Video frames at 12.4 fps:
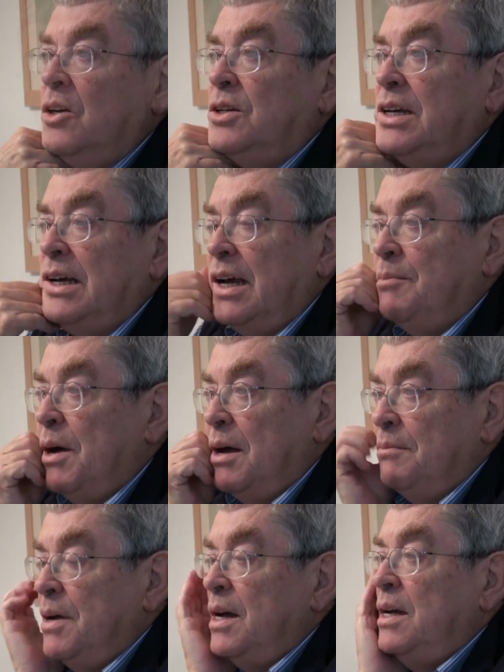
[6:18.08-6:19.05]
You see,
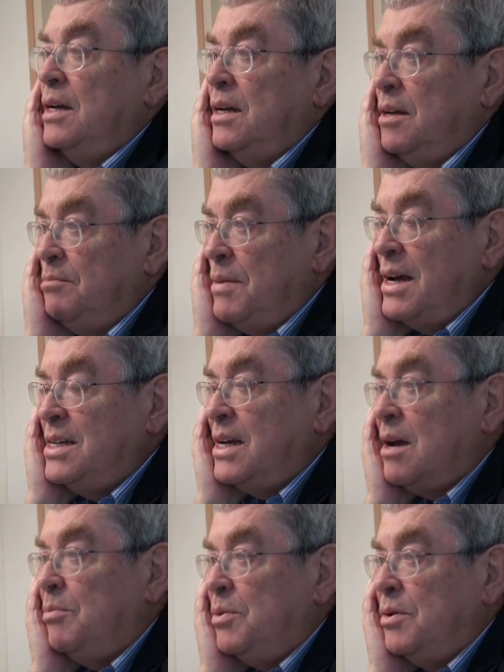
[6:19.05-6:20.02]
my
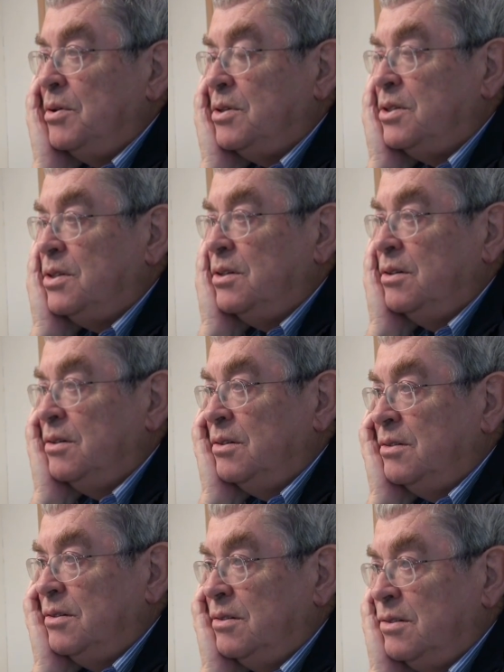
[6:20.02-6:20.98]
basic approach
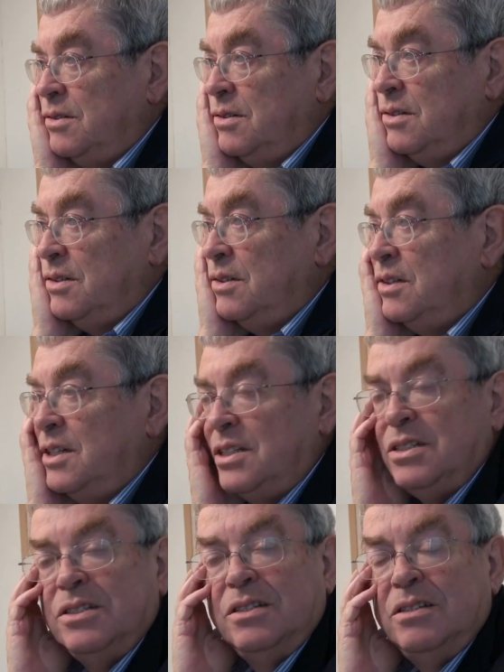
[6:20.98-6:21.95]
to
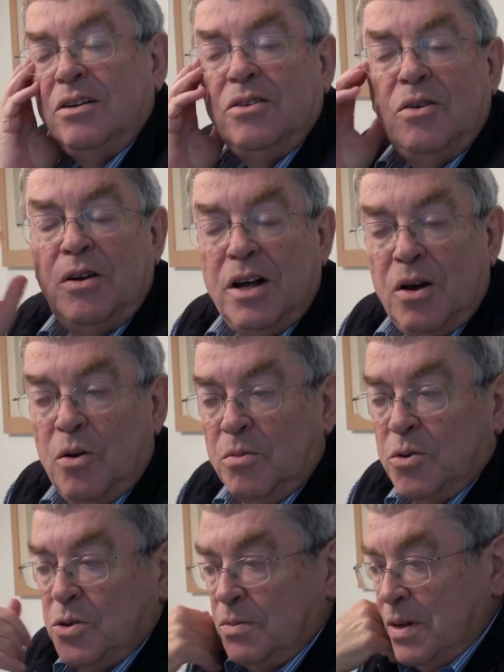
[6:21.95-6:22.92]
this, not only
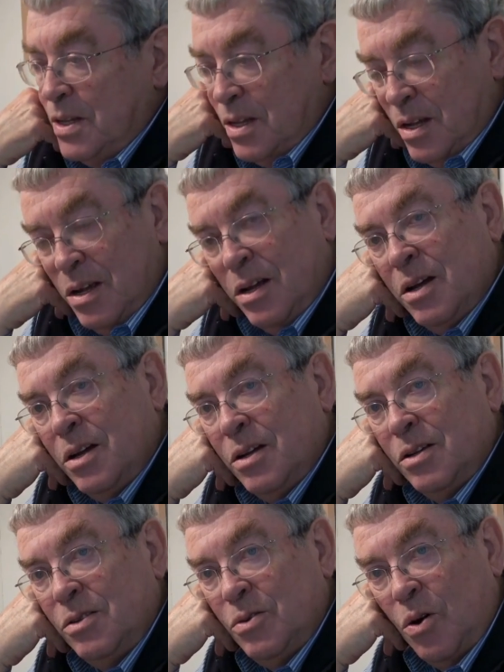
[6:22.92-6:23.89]
hummus, but
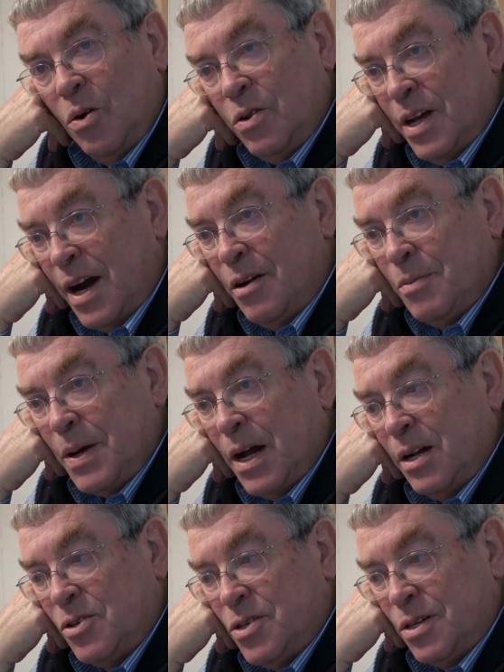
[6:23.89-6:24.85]
to all the Arab
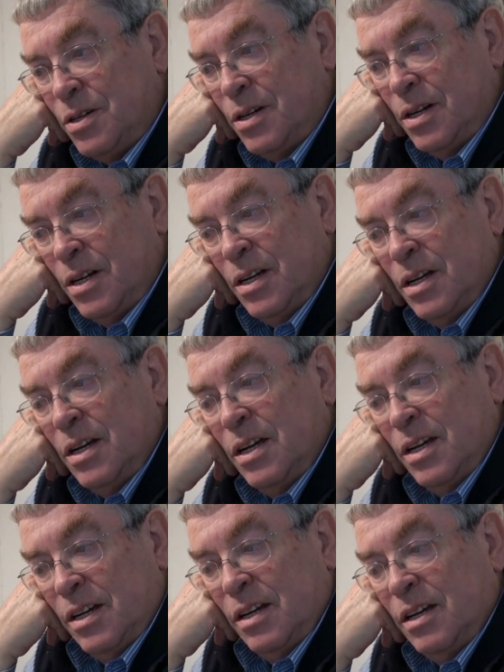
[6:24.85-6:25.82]
culture,
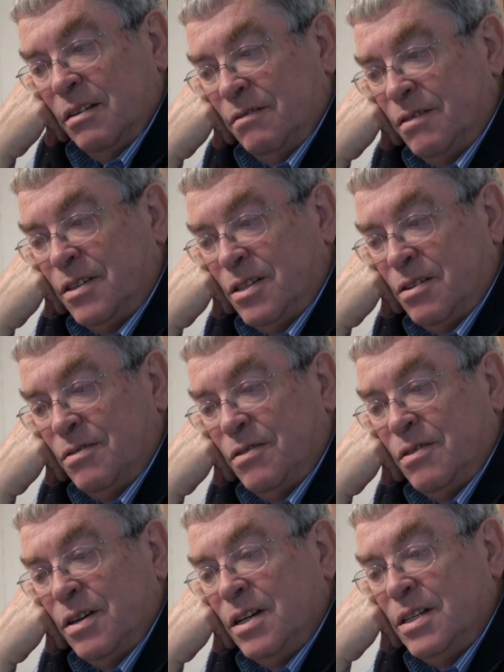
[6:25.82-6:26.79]
first of
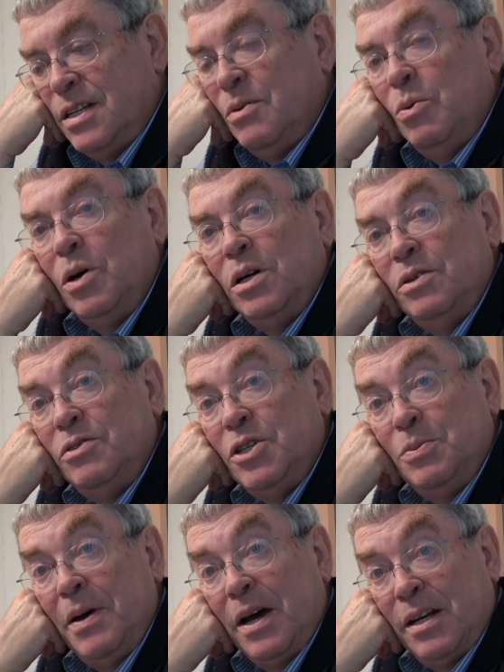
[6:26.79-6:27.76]
all, it's the word
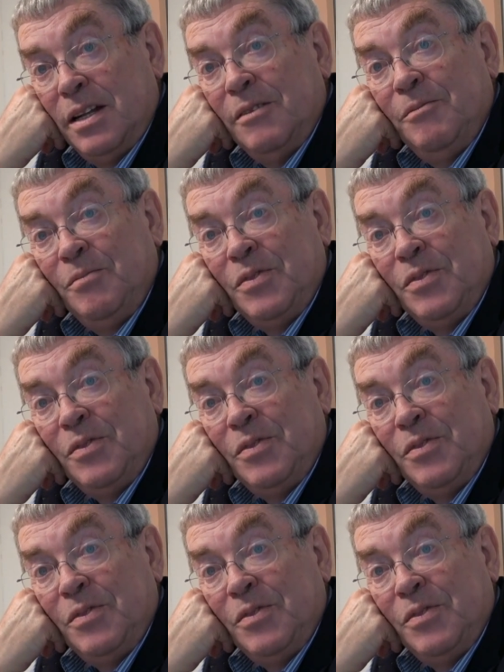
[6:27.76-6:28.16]
respect.